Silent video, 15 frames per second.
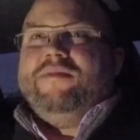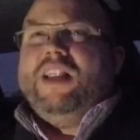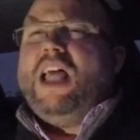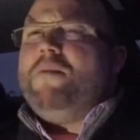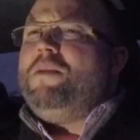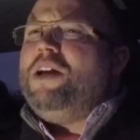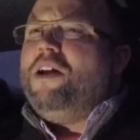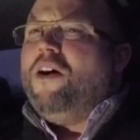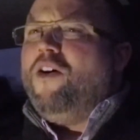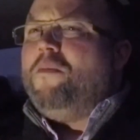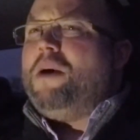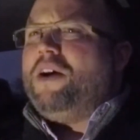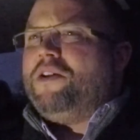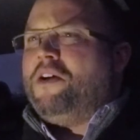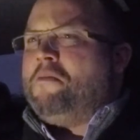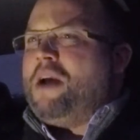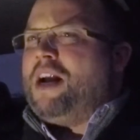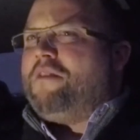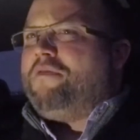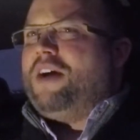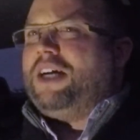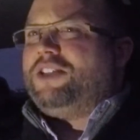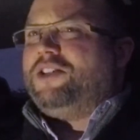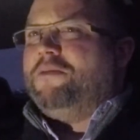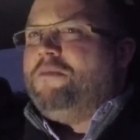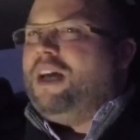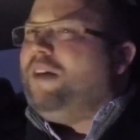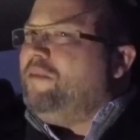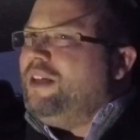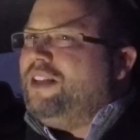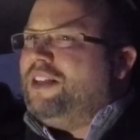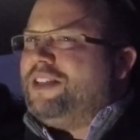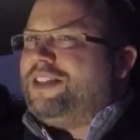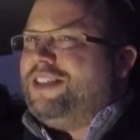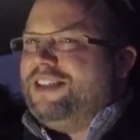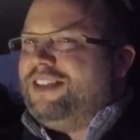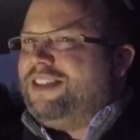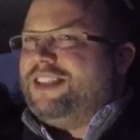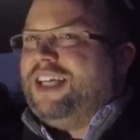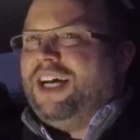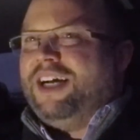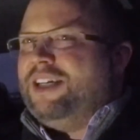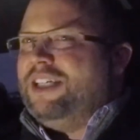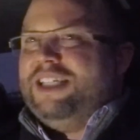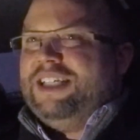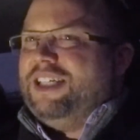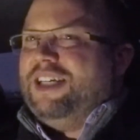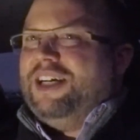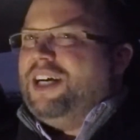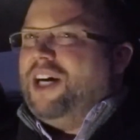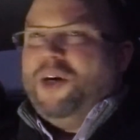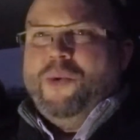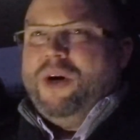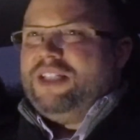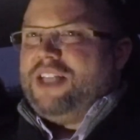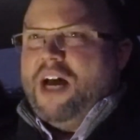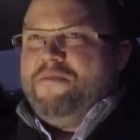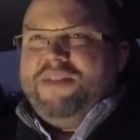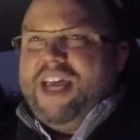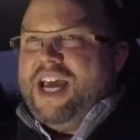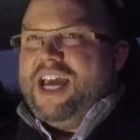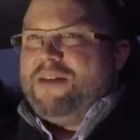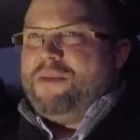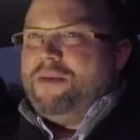Let me know about your manufacturer. Maybe this is uh, a one-time thing.